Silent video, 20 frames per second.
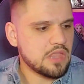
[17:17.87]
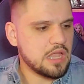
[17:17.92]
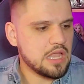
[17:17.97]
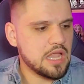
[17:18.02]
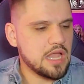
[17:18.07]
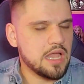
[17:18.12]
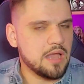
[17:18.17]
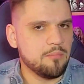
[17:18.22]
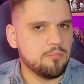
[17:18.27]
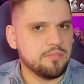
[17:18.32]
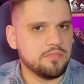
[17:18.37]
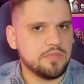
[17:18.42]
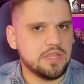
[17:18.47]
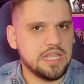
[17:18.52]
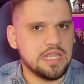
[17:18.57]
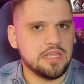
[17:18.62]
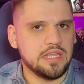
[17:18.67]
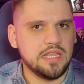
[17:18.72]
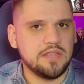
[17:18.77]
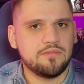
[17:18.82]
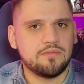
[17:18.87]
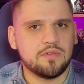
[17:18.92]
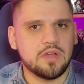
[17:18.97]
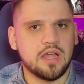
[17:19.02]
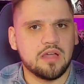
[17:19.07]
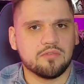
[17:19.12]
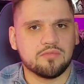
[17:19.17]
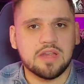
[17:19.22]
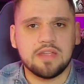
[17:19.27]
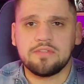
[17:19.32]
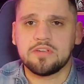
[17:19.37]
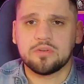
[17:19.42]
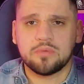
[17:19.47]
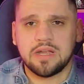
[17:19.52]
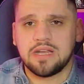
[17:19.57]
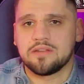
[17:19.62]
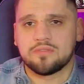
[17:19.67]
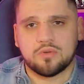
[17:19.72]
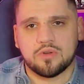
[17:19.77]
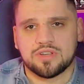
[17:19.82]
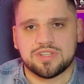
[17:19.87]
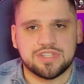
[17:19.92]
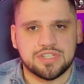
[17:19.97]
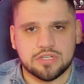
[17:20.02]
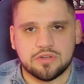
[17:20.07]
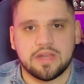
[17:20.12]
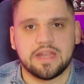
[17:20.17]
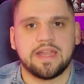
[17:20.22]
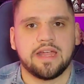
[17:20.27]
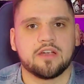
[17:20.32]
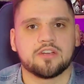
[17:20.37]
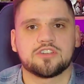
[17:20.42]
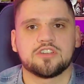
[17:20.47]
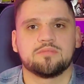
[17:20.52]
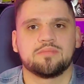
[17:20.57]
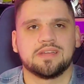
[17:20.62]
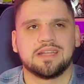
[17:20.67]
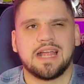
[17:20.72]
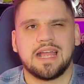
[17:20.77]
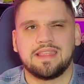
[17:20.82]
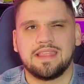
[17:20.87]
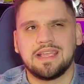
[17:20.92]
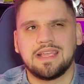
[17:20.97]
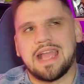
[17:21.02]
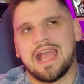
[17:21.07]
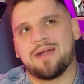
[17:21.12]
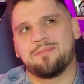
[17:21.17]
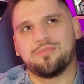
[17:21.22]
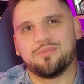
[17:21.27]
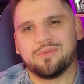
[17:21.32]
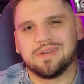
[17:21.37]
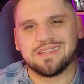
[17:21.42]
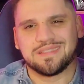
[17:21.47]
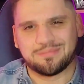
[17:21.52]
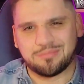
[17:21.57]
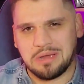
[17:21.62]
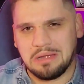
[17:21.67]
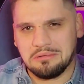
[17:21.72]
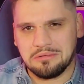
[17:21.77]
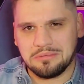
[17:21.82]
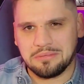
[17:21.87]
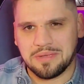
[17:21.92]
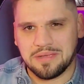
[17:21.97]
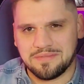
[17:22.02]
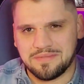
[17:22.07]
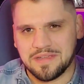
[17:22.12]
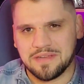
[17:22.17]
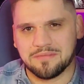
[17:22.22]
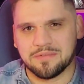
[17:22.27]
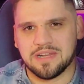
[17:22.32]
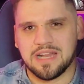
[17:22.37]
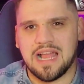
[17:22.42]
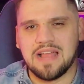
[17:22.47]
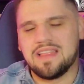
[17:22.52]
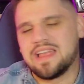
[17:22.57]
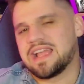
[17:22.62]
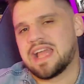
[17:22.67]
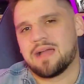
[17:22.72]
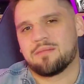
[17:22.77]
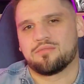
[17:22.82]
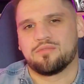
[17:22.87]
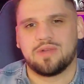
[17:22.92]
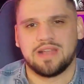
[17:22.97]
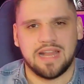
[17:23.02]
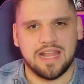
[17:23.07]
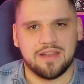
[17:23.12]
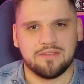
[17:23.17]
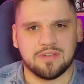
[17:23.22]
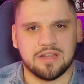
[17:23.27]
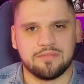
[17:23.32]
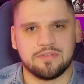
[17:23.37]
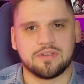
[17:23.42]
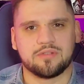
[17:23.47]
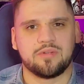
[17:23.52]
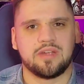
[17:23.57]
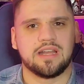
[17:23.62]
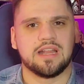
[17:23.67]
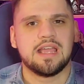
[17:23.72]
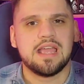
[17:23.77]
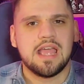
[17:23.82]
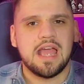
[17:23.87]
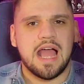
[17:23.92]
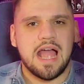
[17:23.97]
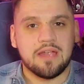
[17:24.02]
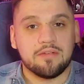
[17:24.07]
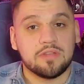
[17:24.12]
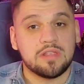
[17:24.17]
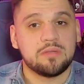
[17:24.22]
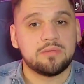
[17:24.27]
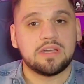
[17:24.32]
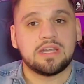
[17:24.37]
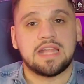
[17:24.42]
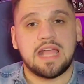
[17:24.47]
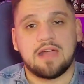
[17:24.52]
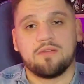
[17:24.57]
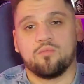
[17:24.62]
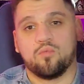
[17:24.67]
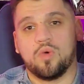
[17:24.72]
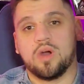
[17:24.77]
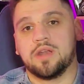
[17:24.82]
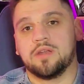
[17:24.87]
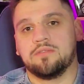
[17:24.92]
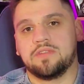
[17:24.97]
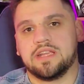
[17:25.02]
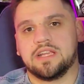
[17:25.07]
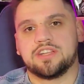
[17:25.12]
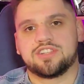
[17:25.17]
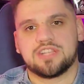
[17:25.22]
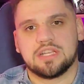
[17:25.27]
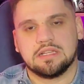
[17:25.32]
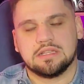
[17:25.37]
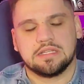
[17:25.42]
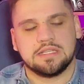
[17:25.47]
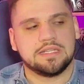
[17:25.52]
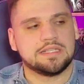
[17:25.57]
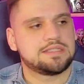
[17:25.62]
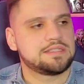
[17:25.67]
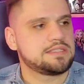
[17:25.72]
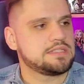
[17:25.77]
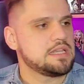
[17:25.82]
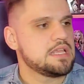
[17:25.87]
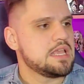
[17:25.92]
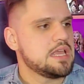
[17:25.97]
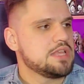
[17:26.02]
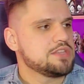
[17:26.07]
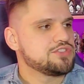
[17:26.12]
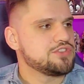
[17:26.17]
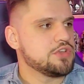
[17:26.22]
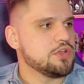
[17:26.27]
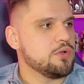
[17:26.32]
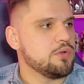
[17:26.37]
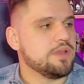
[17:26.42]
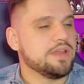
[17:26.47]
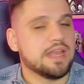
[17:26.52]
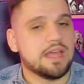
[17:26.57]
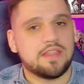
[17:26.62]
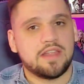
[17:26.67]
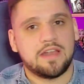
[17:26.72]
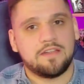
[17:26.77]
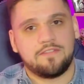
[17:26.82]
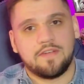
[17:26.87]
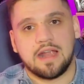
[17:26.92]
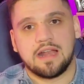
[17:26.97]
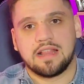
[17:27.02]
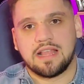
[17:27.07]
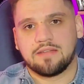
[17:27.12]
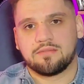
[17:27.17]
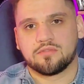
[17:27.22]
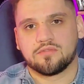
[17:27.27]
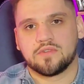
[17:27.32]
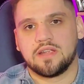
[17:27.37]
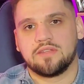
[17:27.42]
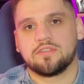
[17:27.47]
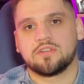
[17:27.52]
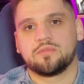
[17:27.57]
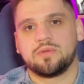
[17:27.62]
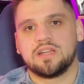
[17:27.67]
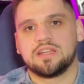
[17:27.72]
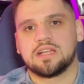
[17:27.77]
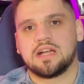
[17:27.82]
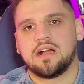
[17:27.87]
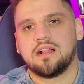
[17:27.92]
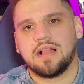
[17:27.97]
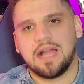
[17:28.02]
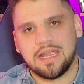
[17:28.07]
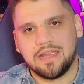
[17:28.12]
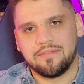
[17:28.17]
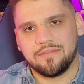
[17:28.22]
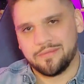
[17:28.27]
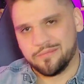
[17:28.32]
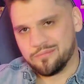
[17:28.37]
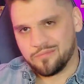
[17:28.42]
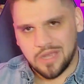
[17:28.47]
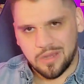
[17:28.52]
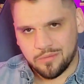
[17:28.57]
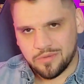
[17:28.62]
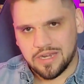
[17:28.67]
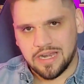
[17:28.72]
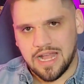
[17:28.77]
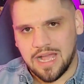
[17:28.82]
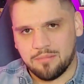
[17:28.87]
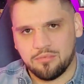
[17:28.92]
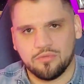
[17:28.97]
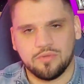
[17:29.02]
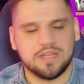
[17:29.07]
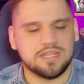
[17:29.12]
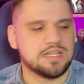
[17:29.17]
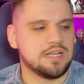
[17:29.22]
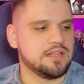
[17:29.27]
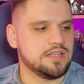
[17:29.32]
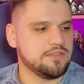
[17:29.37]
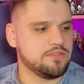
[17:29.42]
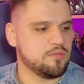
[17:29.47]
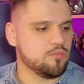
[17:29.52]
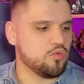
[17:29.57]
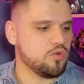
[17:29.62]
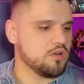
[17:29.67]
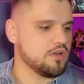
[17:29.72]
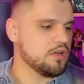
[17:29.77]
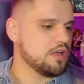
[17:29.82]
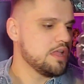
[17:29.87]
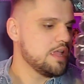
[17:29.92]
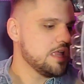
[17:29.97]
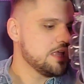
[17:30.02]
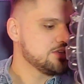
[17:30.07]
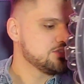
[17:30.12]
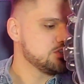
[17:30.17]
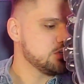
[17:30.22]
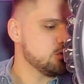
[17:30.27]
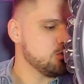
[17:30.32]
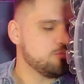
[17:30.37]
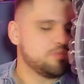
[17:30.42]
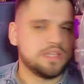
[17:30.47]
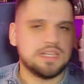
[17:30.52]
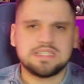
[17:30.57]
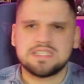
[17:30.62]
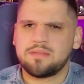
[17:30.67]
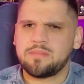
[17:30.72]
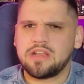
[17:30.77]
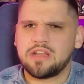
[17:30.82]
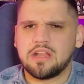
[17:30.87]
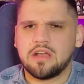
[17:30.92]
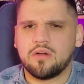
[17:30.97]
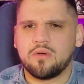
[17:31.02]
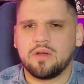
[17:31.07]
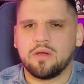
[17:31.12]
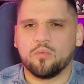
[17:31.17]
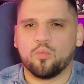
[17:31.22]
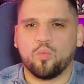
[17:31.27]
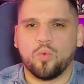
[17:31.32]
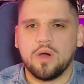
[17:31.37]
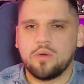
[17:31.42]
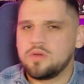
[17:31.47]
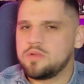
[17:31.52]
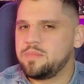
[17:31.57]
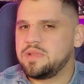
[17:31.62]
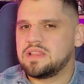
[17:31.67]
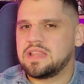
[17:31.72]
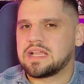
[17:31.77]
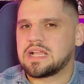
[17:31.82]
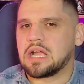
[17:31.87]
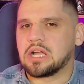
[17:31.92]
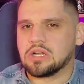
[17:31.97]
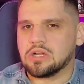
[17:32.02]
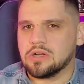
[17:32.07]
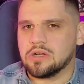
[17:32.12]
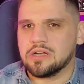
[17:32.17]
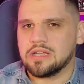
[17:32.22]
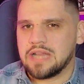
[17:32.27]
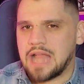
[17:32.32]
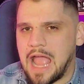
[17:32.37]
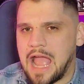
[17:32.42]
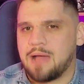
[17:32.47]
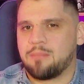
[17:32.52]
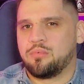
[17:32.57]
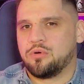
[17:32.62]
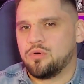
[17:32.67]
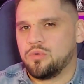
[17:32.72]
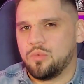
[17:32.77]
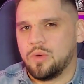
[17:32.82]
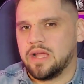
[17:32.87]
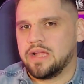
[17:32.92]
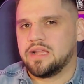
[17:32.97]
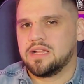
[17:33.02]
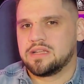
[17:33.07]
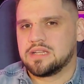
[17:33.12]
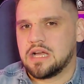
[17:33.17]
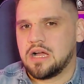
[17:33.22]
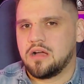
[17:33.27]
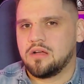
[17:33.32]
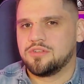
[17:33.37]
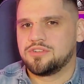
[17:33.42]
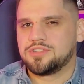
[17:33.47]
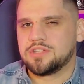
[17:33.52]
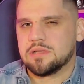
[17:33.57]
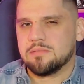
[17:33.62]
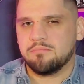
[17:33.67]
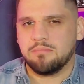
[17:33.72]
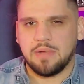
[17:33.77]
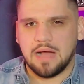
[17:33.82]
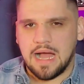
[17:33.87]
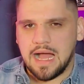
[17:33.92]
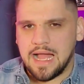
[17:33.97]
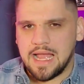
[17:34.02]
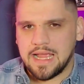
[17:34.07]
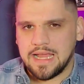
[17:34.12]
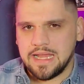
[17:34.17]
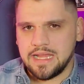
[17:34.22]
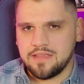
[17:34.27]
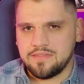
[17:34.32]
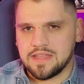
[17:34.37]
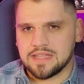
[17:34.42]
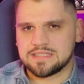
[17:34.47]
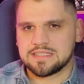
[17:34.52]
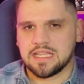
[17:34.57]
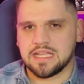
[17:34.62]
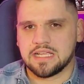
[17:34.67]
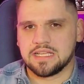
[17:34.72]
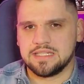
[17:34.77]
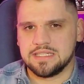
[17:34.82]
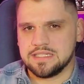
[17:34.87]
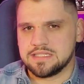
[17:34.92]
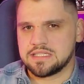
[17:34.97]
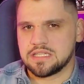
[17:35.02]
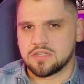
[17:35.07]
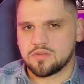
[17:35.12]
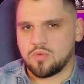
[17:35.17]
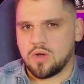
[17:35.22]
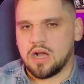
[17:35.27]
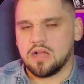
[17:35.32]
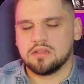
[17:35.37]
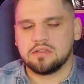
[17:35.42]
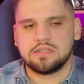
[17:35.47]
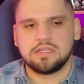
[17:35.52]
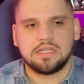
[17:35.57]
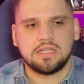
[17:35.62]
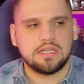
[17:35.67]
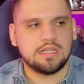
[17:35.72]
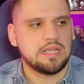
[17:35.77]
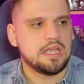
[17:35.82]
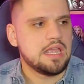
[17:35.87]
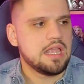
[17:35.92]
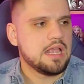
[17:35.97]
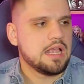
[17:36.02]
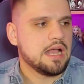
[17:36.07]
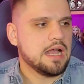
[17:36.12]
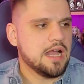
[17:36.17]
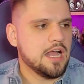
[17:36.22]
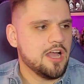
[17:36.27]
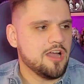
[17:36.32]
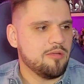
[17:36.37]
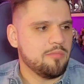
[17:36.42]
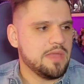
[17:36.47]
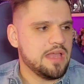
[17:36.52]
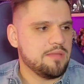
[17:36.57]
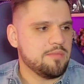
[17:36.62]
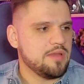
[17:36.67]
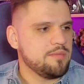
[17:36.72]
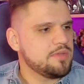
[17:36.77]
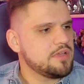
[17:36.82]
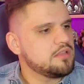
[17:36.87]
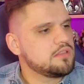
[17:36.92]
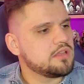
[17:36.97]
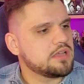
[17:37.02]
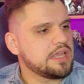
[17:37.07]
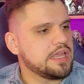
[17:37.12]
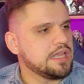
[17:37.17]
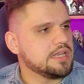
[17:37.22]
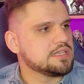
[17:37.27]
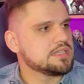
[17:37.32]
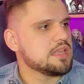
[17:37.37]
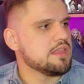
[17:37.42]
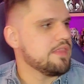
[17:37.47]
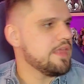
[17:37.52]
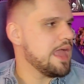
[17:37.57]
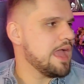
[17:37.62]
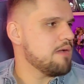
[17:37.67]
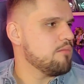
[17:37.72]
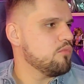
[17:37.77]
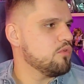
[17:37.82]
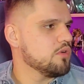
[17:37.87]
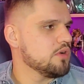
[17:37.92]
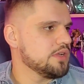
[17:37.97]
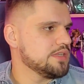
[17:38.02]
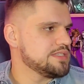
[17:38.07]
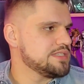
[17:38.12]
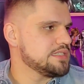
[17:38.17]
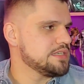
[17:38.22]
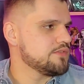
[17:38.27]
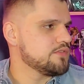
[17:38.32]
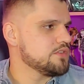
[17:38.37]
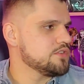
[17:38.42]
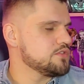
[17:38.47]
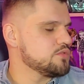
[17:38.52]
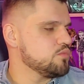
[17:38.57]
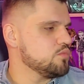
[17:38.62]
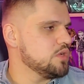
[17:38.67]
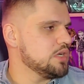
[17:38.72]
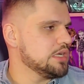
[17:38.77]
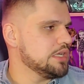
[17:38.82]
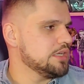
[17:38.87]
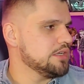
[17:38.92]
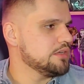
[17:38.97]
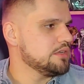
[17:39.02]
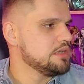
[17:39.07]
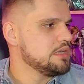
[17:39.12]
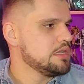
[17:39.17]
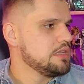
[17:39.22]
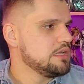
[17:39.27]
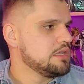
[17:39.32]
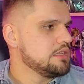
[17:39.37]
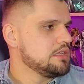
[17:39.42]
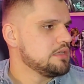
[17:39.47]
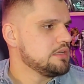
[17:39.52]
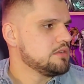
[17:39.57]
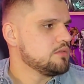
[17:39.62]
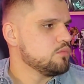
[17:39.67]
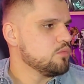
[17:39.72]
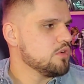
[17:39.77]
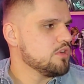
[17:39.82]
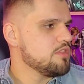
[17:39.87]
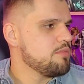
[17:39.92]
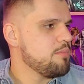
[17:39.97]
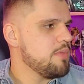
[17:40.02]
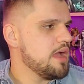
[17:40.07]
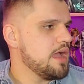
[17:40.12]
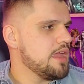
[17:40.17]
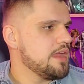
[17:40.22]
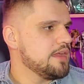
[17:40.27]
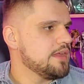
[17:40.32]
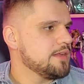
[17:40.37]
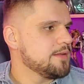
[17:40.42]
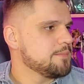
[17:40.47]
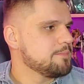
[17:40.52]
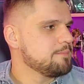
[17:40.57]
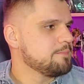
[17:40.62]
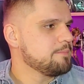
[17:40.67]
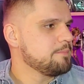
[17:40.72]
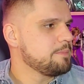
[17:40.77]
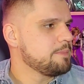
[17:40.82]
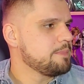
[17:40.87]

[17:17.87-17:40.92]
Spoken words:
Raven Queen, of course, is a great character, but I think Applewhite's probably my favorite. I like Applewhite and Raven Queen. I really wanted to have one of each at least. So now that I finally have a Raven Queen doll, I want an Applewhite doll even more. So please let me know what would be like a good Applewhite doll to buy that's like decent quality. And maybe I'll look into that more and see if there's one worth buying.